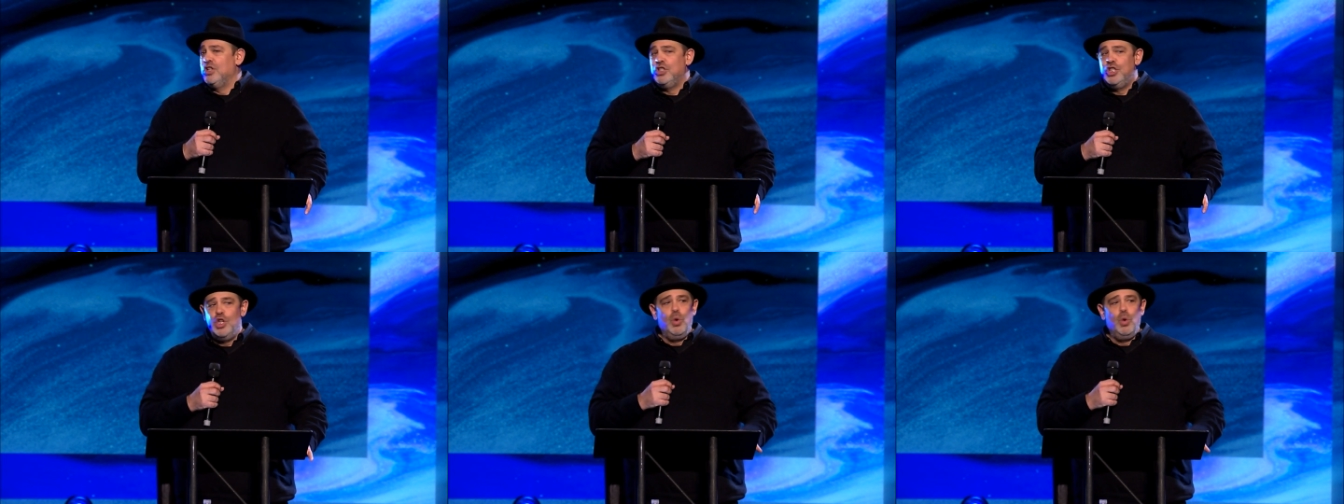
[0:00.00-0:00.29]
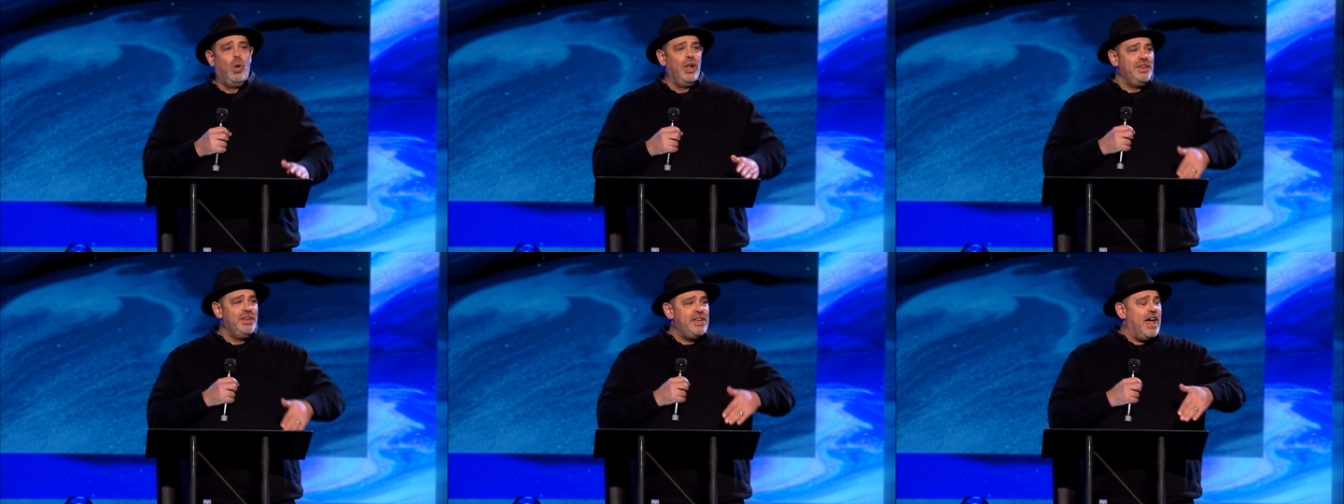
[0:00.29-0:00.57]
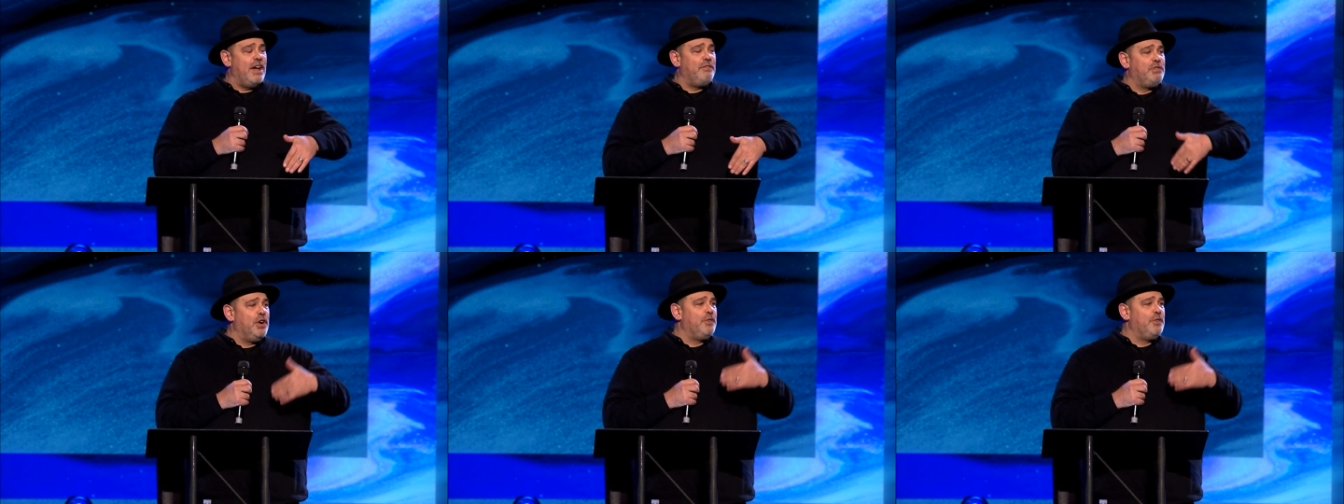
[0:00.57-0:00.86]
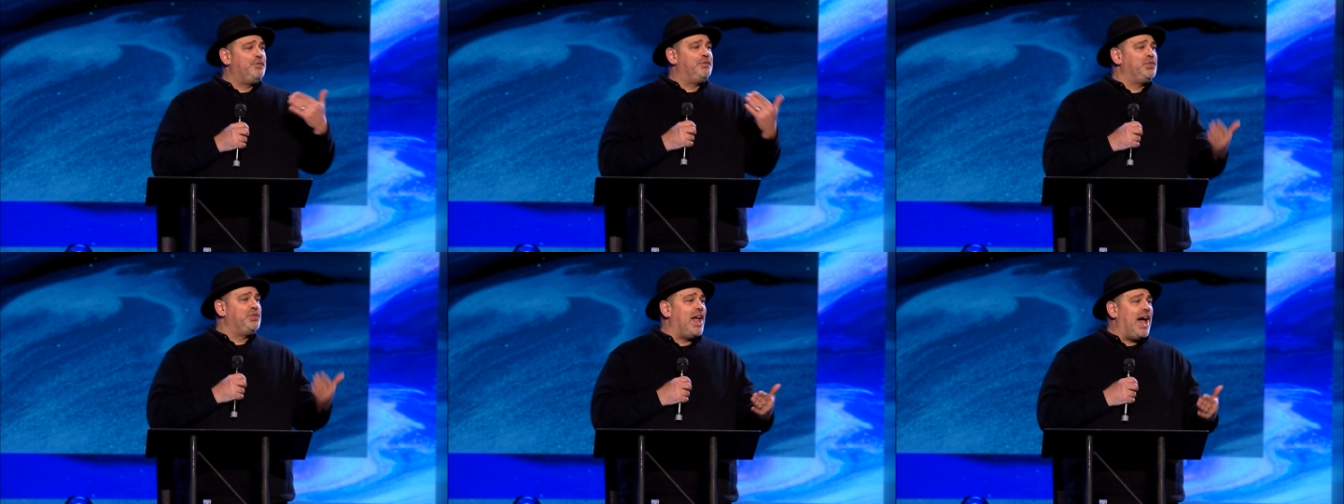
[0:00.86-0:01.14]
You will
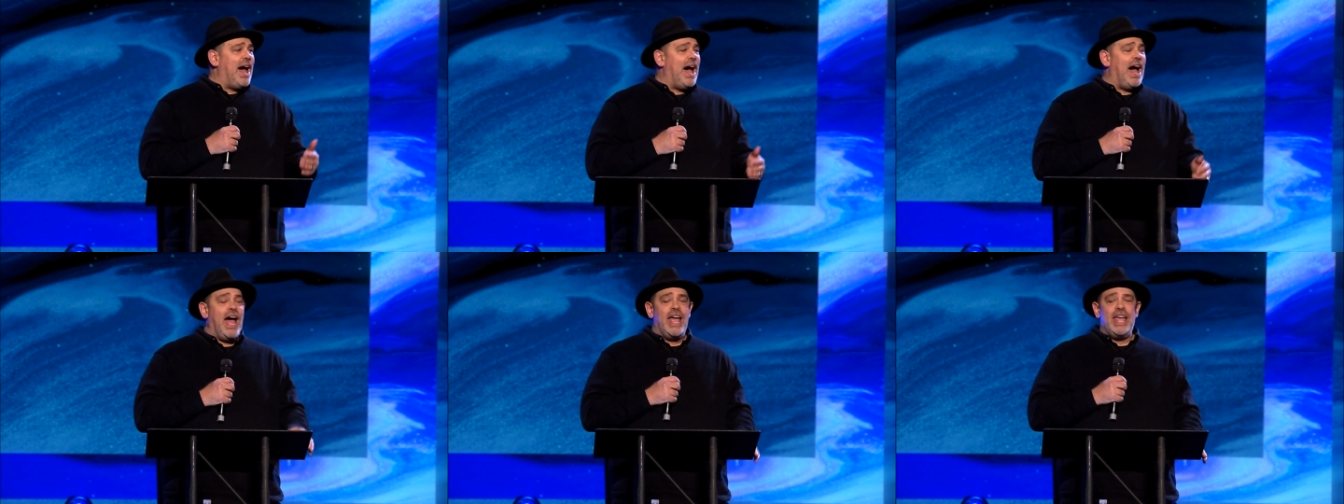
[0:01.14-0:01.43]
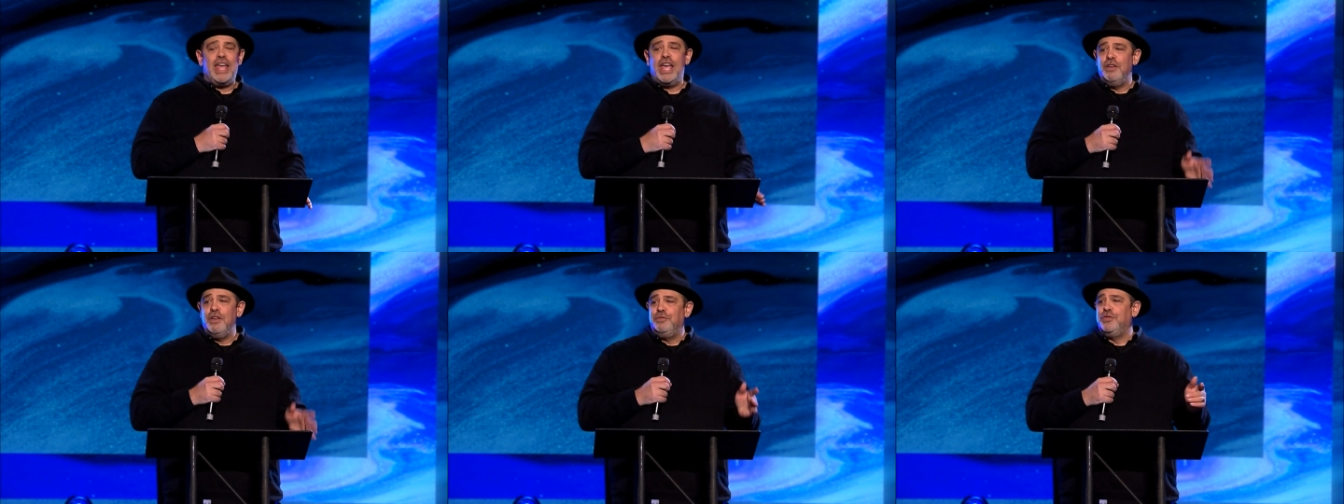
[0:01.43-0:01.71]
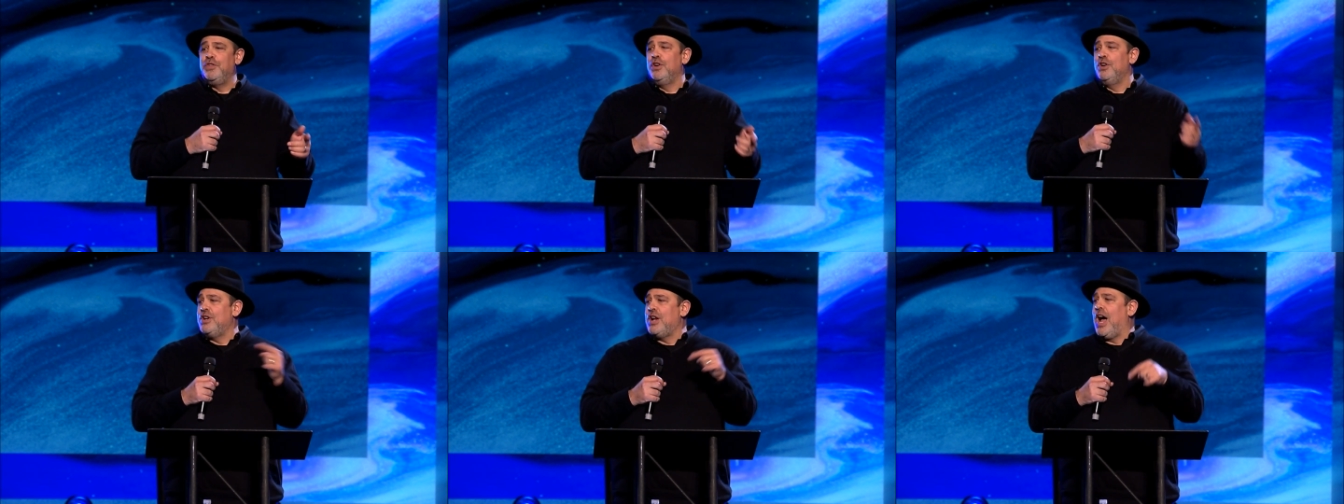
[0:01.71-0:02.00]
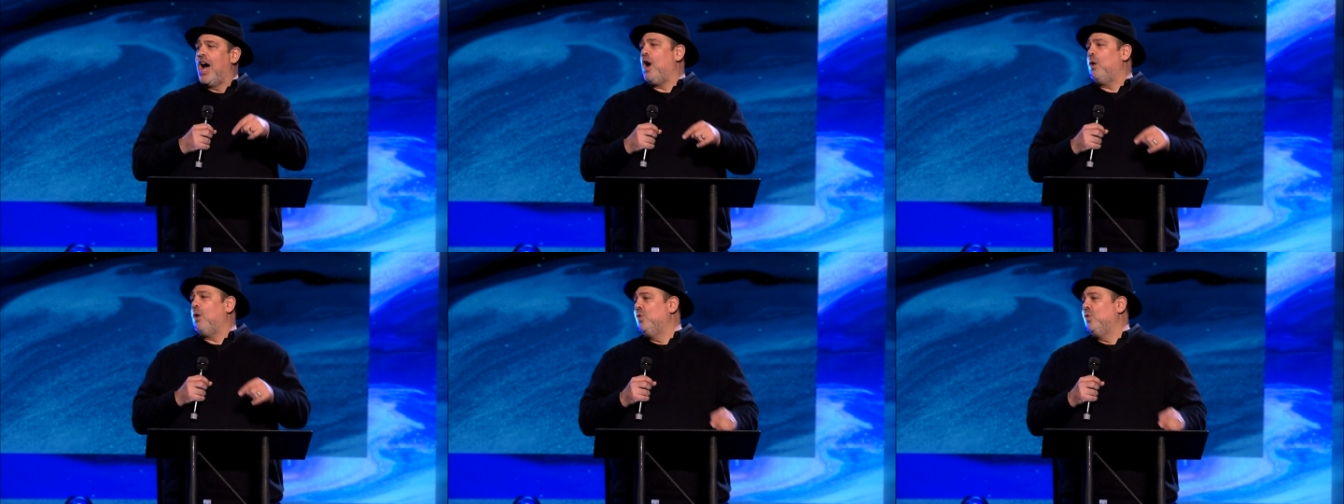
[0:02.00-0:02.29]
never fly if you're
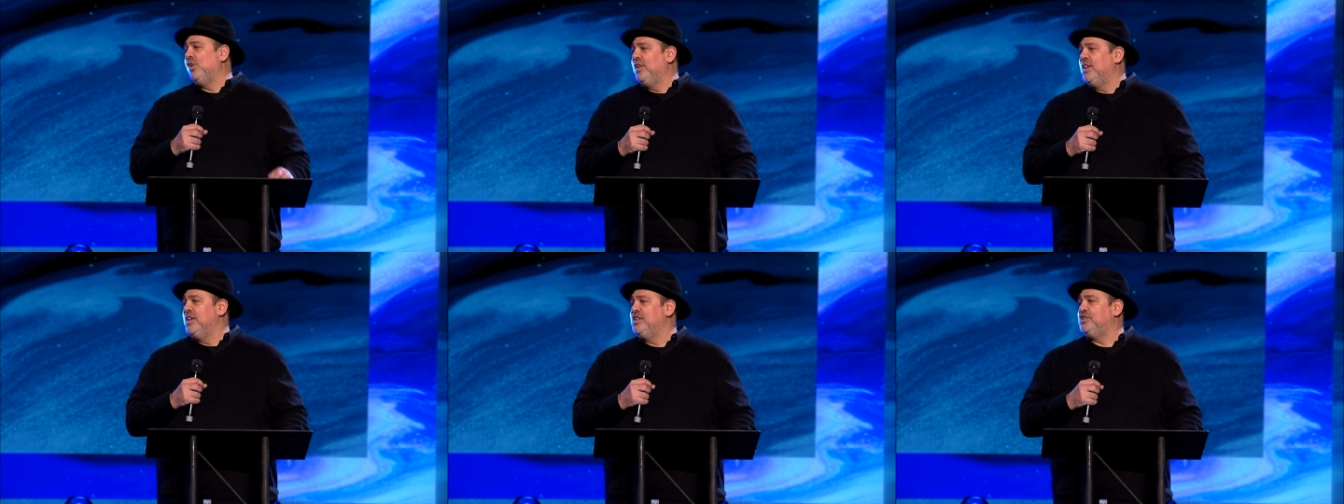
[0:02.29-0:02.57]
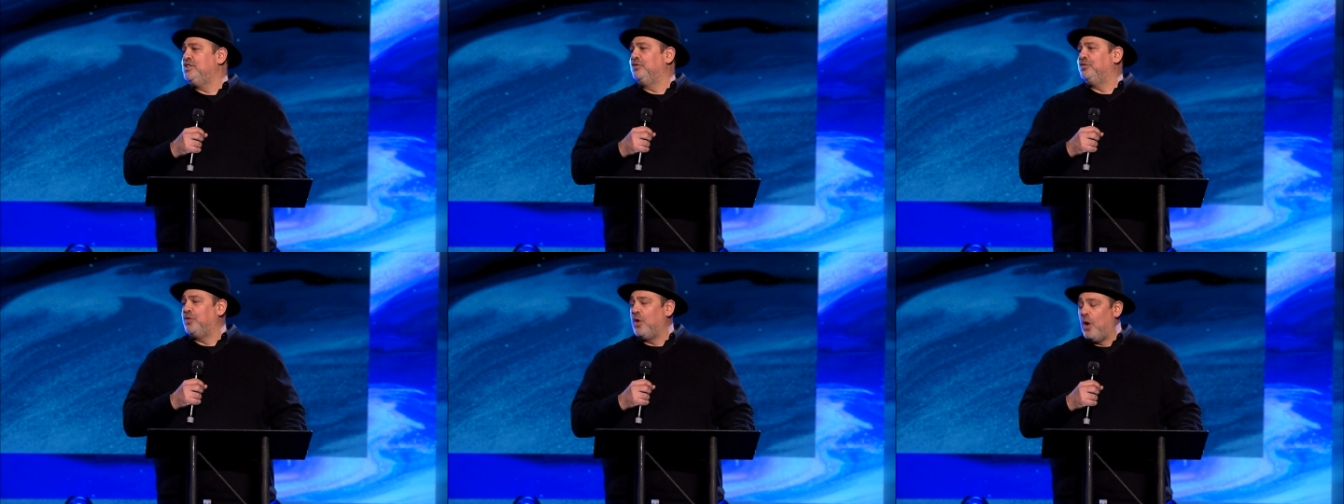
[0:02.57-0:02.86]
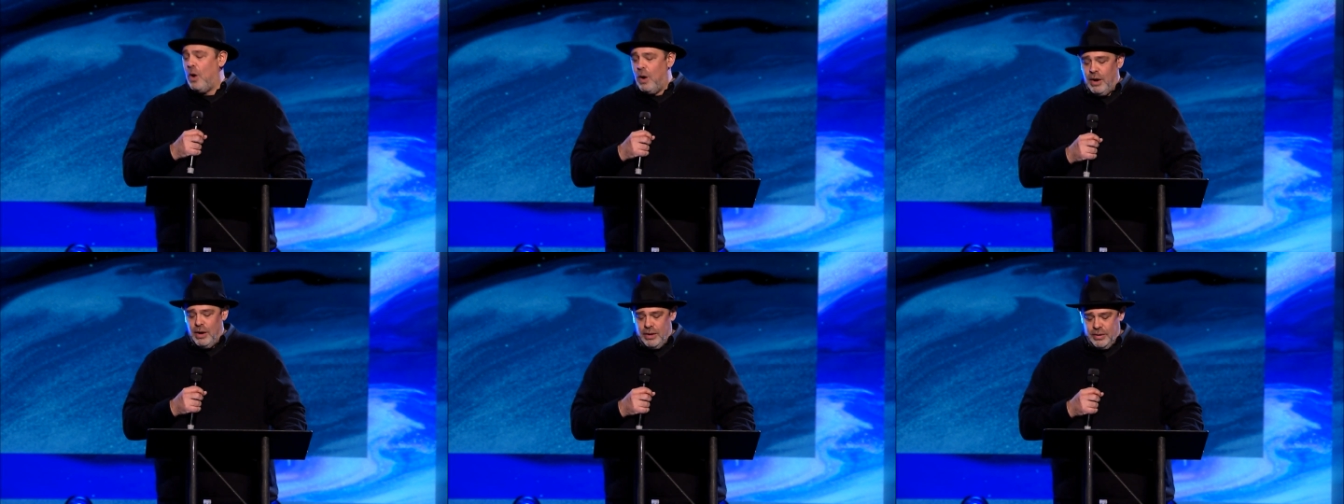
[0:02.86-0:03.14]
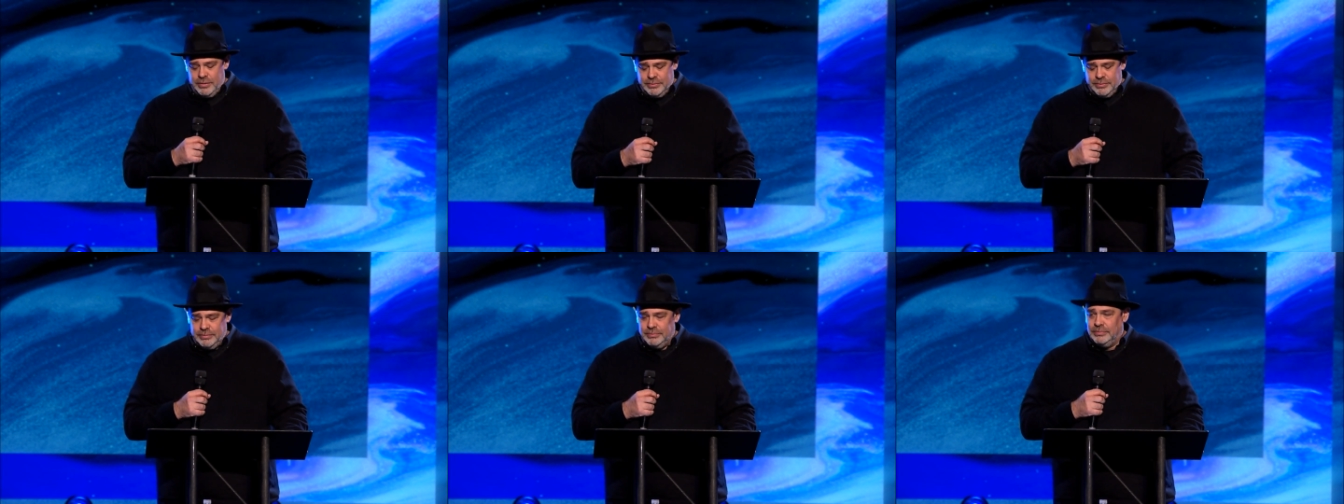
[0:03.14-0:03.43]
not willing to
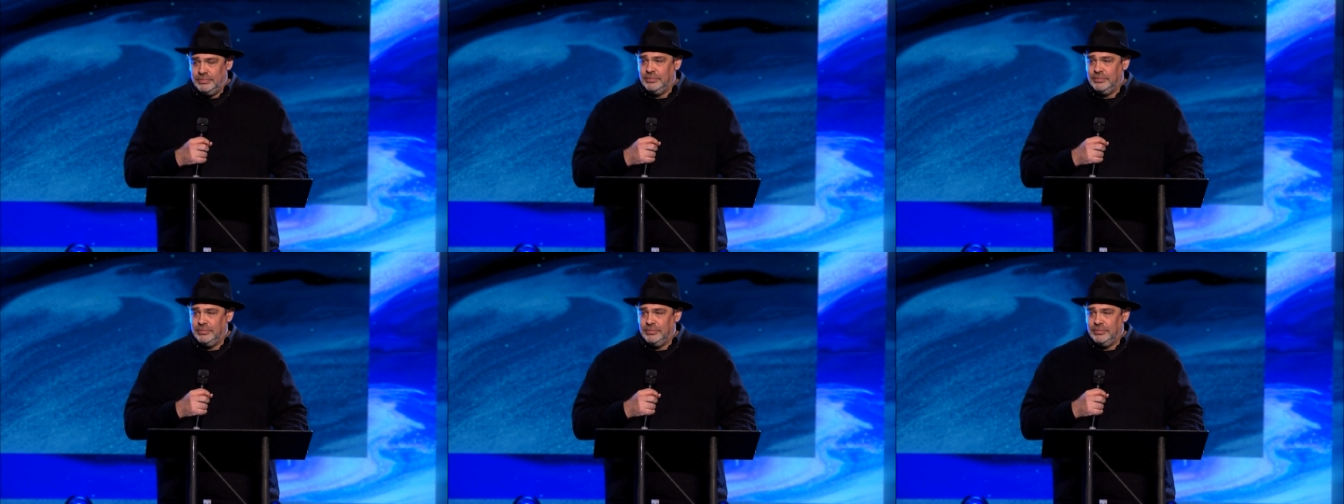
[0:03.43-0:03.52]
fall.